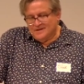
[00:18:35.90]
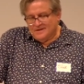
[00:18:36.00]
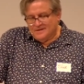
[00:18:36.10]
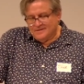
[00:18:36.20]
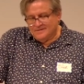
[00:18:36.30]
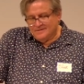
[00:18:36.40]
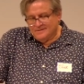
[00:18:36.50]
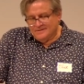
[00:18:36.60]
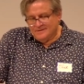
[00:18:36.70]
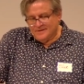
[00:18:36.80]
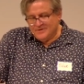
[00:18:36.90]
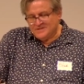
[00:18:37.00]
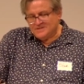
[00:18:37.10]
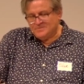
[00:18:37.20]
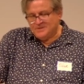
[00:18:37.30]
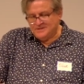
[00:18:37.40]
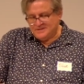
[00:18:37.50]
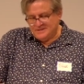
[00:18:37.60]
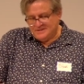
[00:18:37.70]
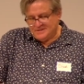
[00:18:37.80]
Uh, how many
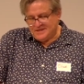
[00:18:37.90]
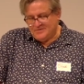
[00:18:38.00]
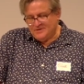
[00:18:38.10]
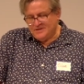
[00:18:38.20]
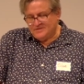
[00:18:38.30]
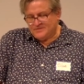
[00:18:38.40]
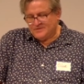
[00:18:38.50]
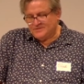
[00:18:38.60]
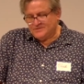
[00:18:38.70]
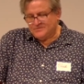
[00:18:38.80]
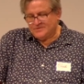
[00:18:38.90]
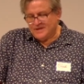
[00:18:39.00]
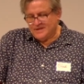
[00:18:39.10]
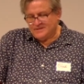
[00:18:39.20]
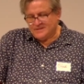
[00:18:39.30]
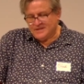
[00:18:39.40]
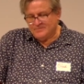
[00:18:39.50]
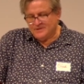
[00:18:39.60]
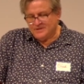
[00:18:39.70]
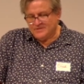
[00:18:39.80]
species, how many different terrains,
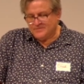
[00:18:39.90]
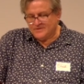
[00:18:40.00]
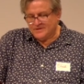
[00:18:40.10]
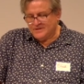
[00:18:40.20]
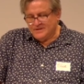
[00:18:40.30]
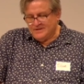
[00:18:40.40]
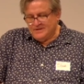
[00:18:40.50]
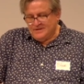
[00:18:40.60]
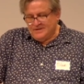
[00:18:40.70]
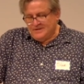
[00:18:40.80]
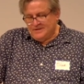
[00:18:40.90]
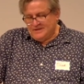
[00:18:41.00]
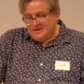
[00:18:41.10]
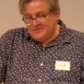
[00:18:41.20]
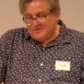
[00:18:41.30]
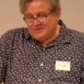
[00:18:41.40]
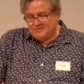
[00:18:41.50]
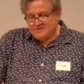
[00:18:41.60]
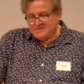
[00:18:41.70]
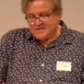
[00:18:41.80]
how many different, and now we look
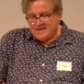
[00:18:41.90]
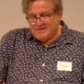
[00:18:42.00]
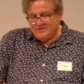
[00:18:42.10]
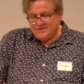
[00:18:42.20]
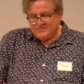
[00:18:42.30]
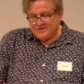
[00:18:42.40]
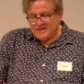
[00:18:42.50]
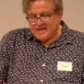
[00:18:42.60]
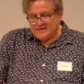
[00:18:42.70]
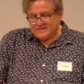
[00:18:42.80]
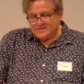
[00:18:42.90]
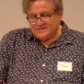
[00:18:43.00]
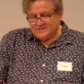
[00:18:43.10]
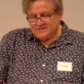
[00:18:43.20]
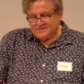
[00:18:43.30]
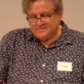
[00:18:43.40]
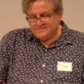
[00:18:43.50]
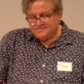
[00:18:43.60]
up to the sky, how many different galaxies,